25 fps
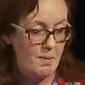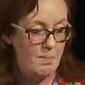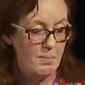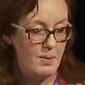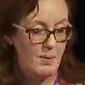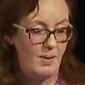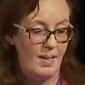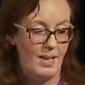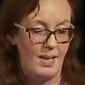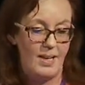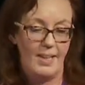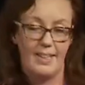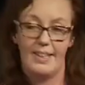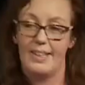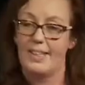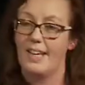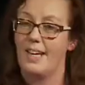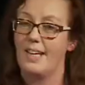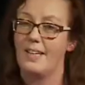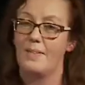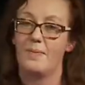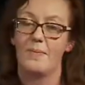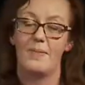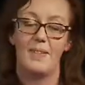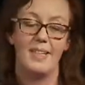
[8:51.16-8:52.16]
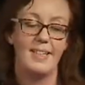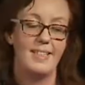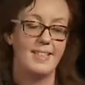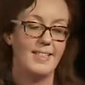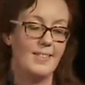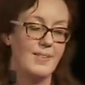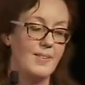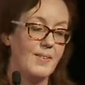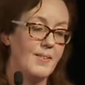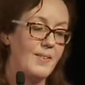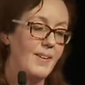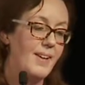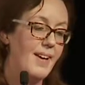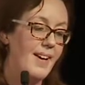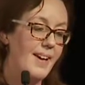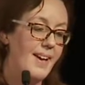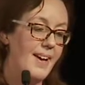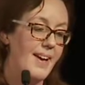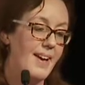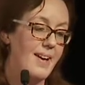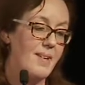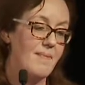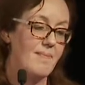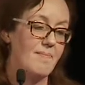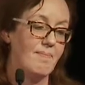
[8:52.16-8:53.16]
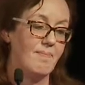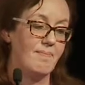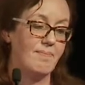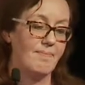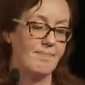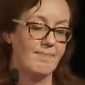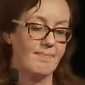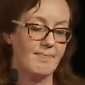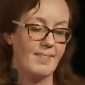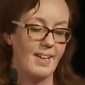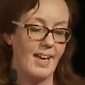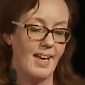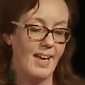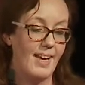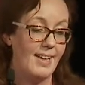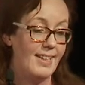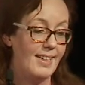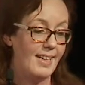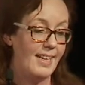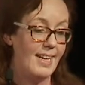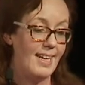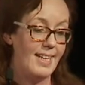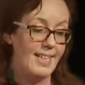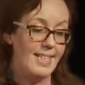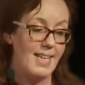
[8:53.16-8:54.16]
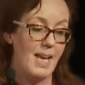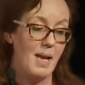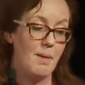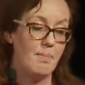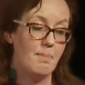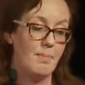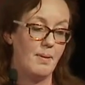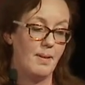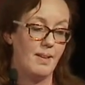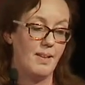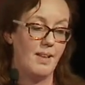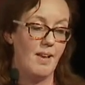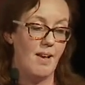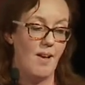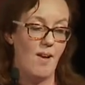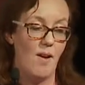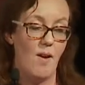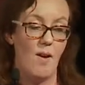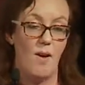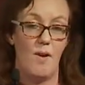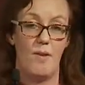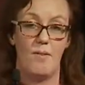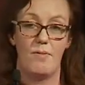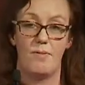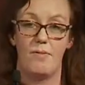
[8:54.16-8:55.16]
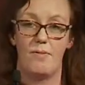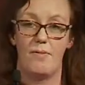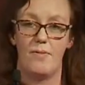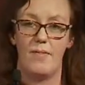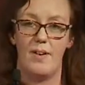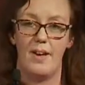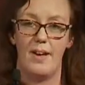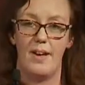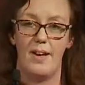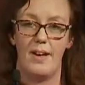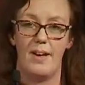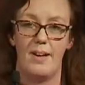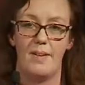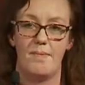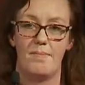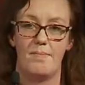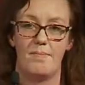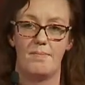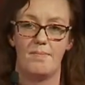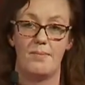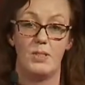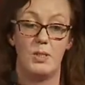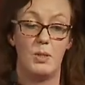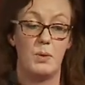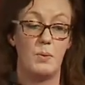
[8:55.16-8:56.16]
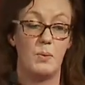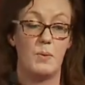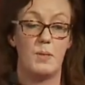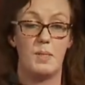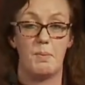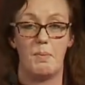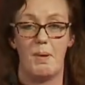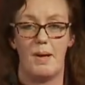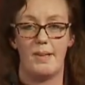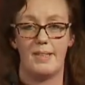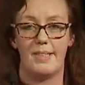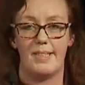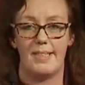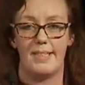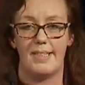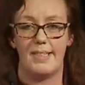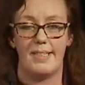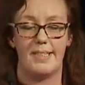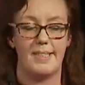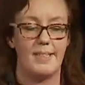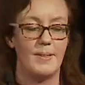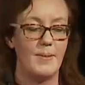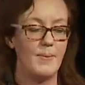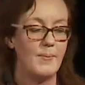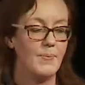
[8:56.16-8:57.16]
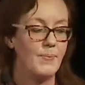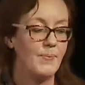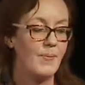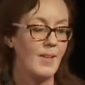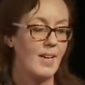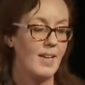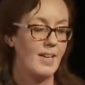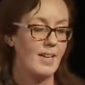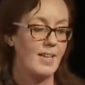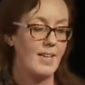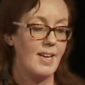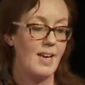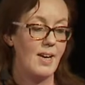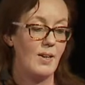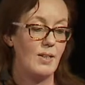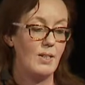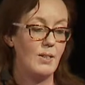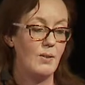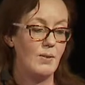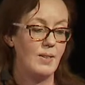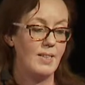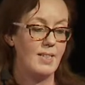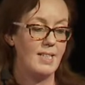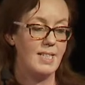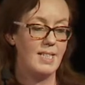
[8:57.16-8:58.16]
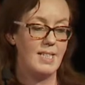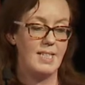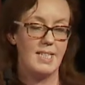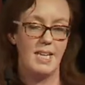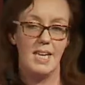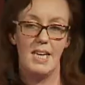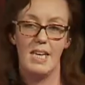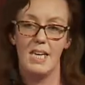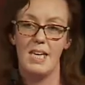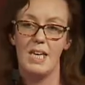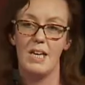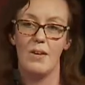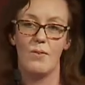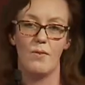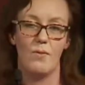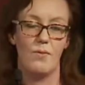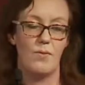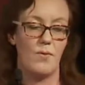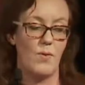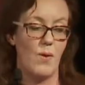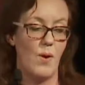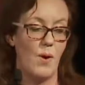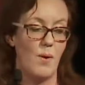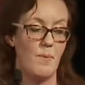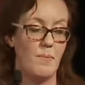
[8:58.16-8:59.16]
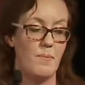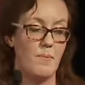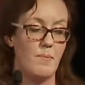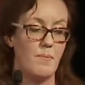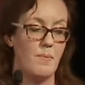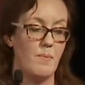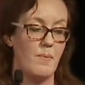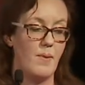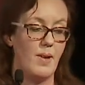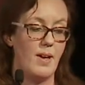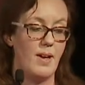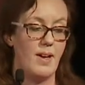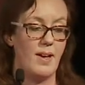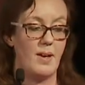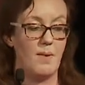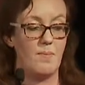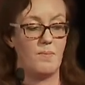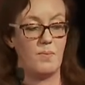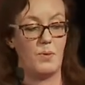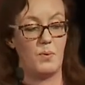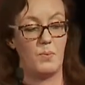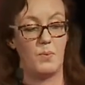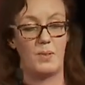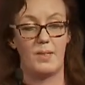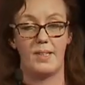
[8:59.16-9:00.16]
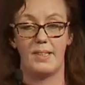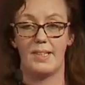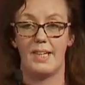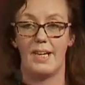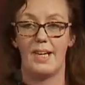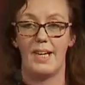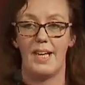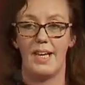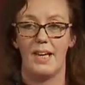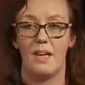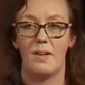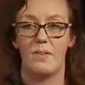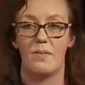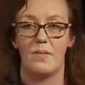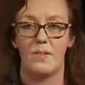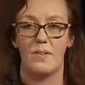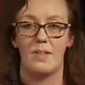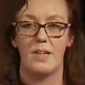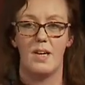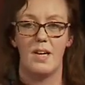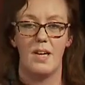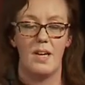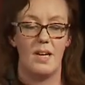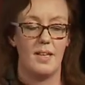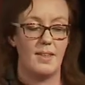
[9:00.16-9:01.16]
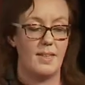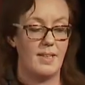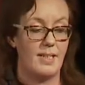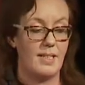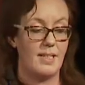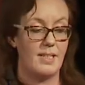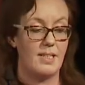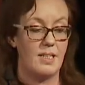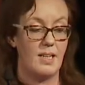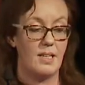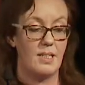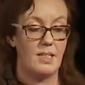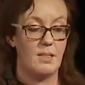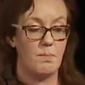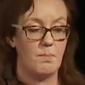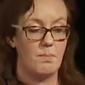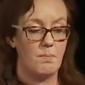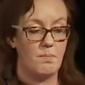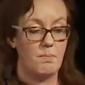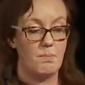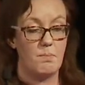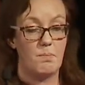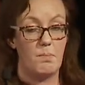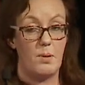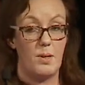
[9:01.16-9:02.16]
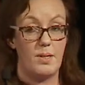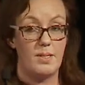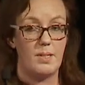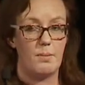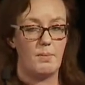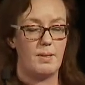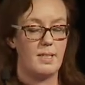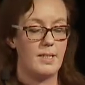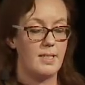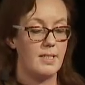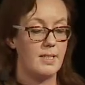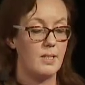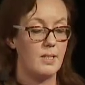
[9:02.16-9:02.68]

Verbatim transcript: Bootland, and these are um, a little example of um, two responses. Now, you can see from um, the one on the left that it's, it's a, possibly that